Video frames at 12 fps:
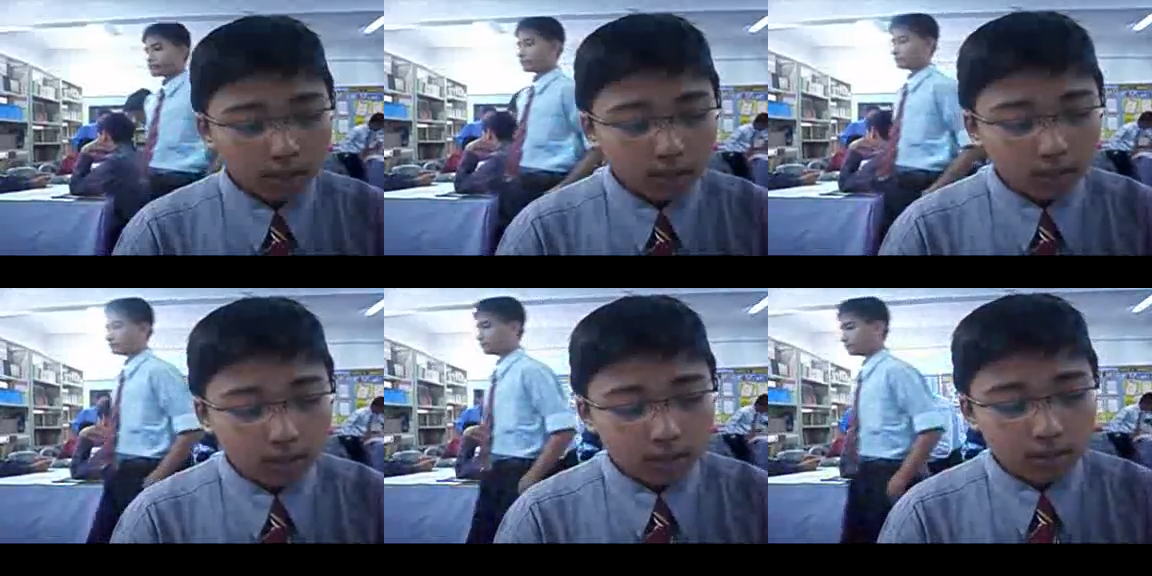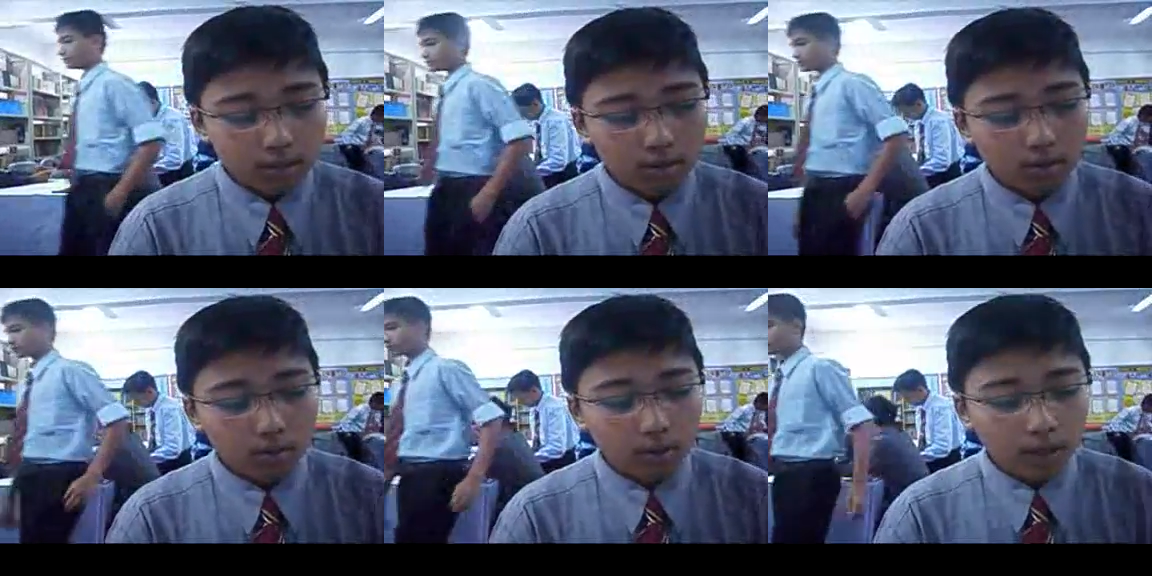just
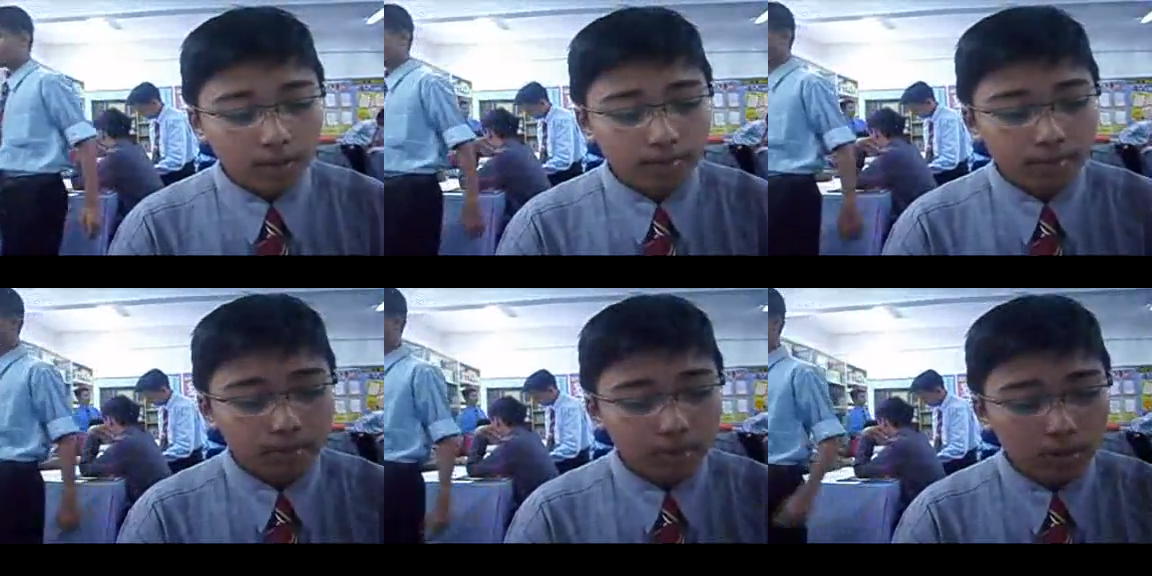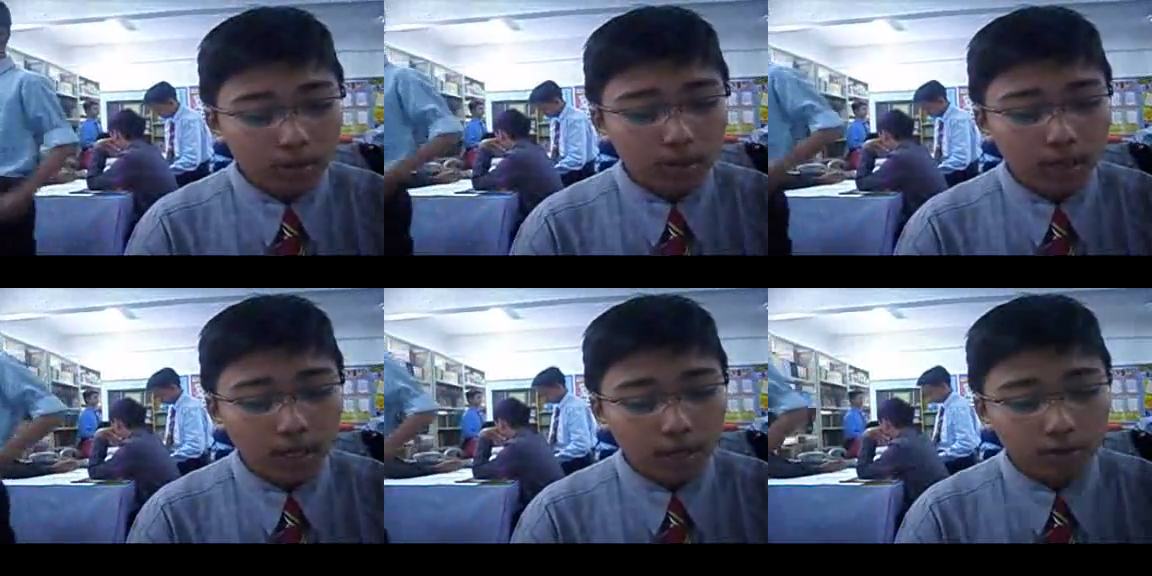one more
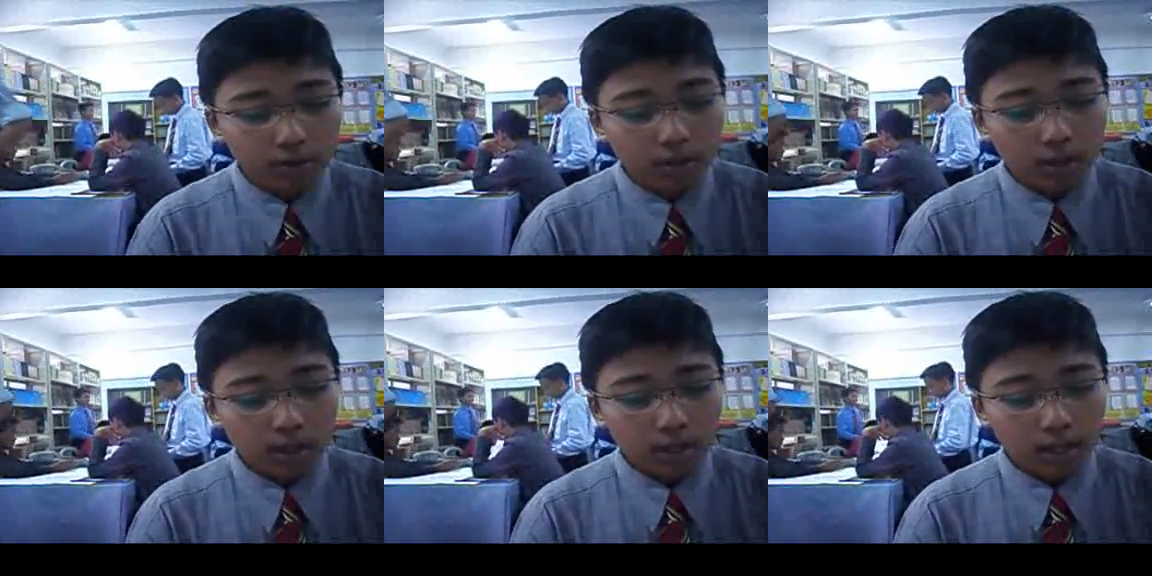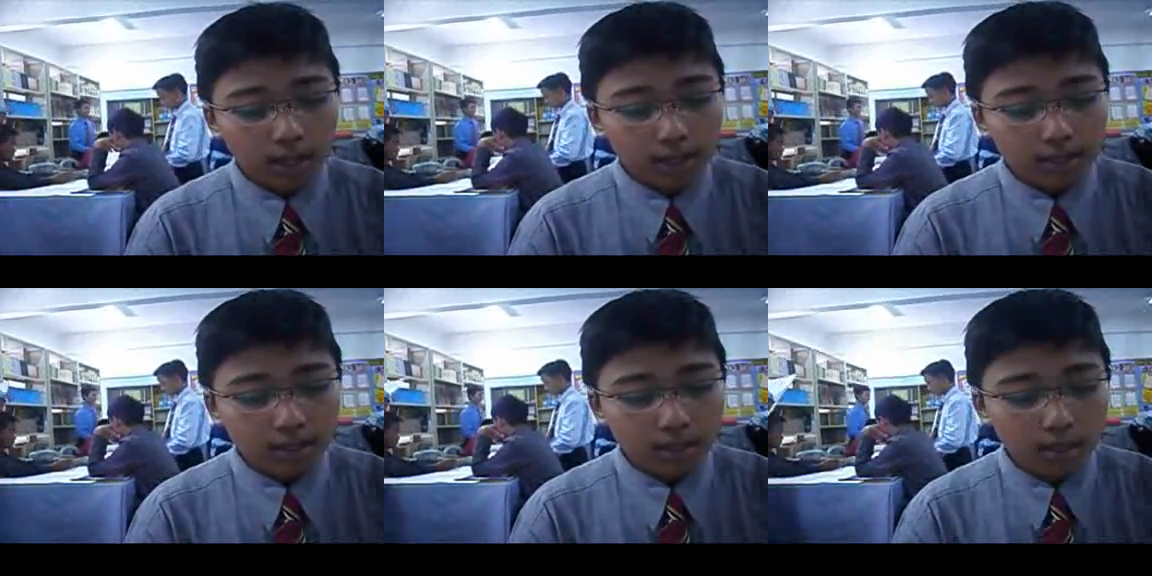house
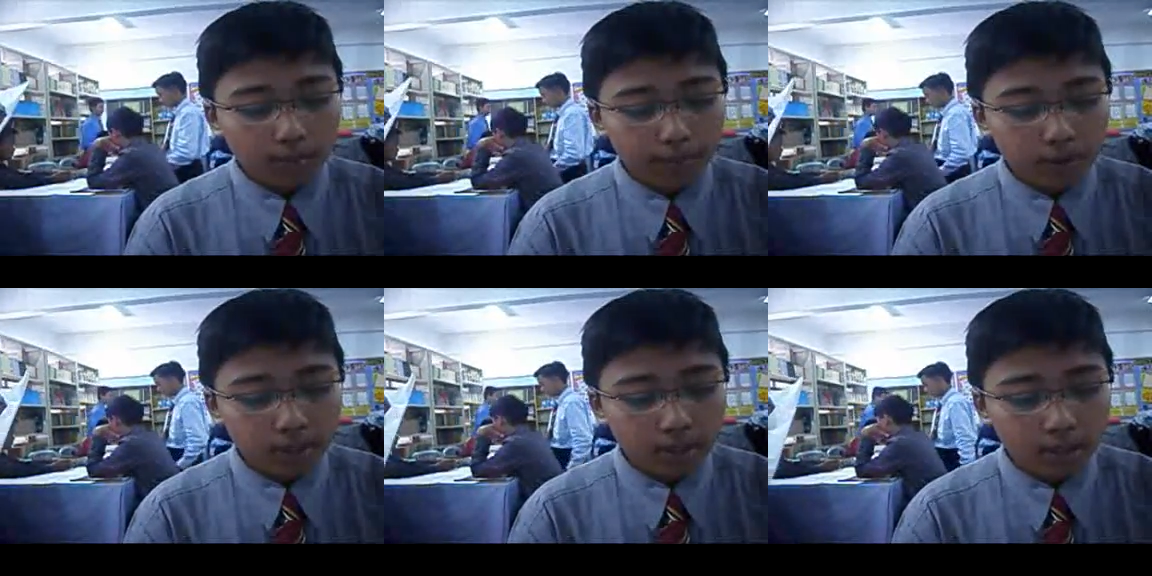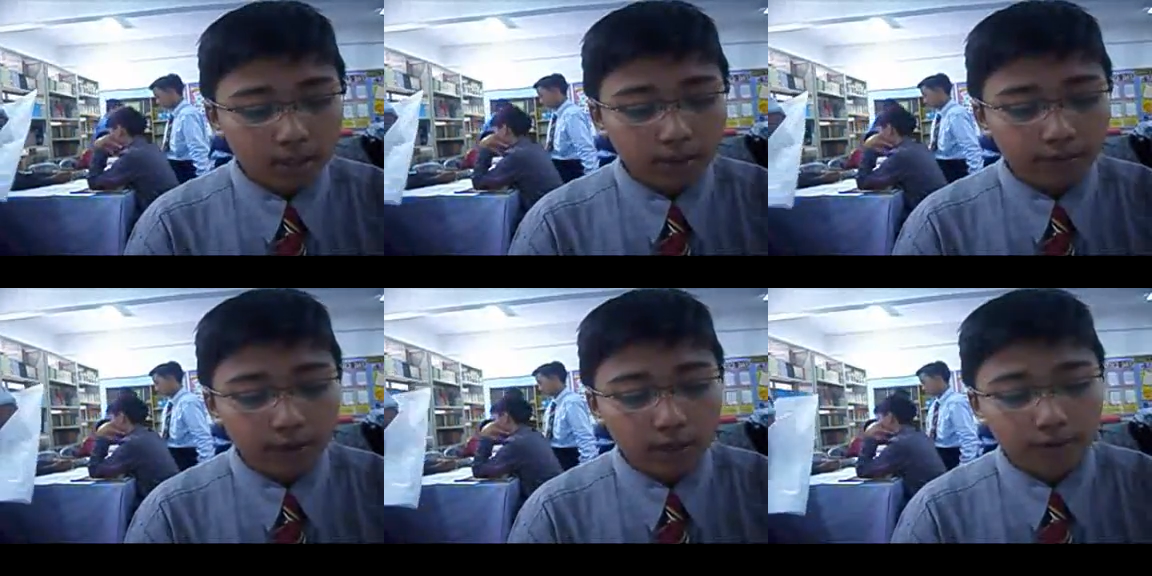as a personal
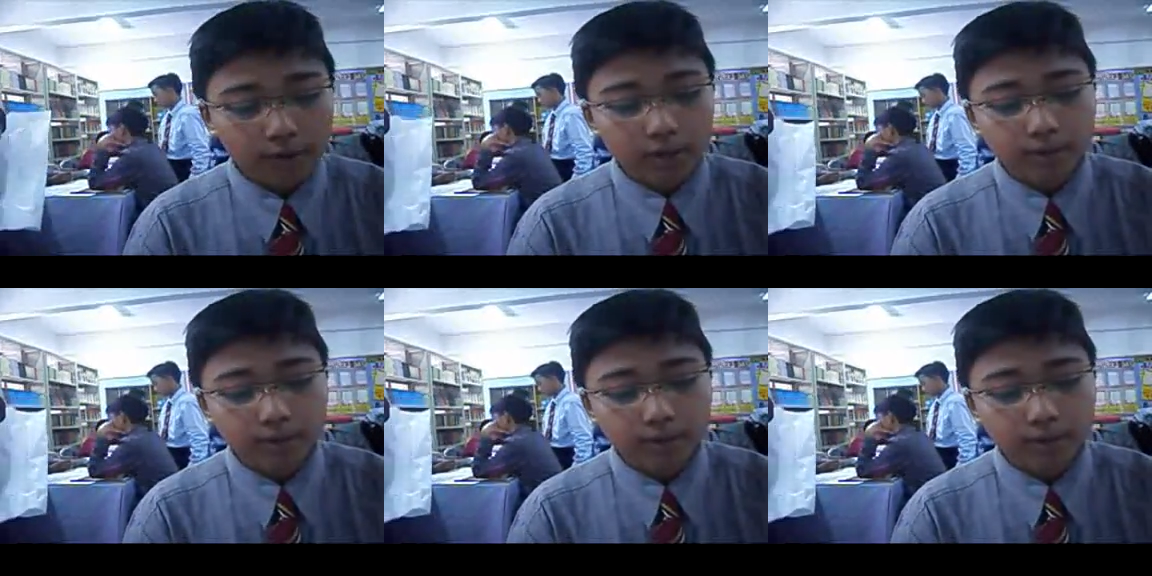favor.